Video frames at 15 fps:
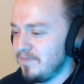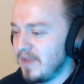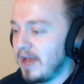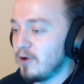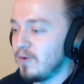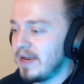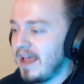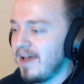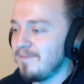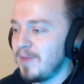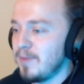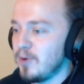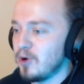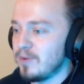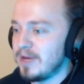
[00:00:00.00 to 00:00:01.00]
I don't want to have
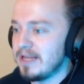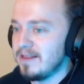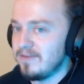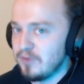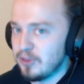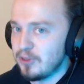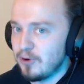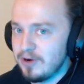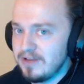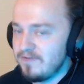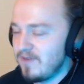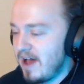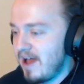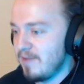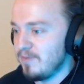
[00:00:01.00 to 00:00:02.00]
my Pokemon at level
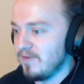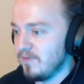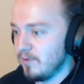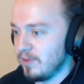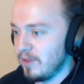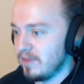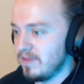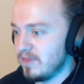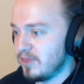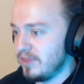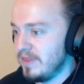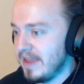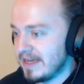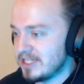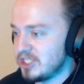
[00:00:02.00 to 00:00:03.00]
35 before the
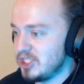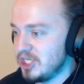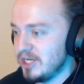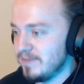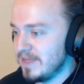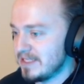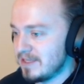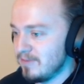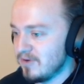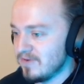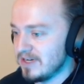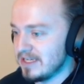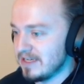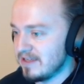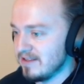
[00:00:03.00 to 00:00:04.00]
next gym. That's going to be
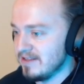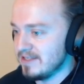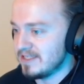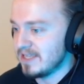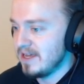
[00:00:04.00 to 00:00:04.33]
ridiculous.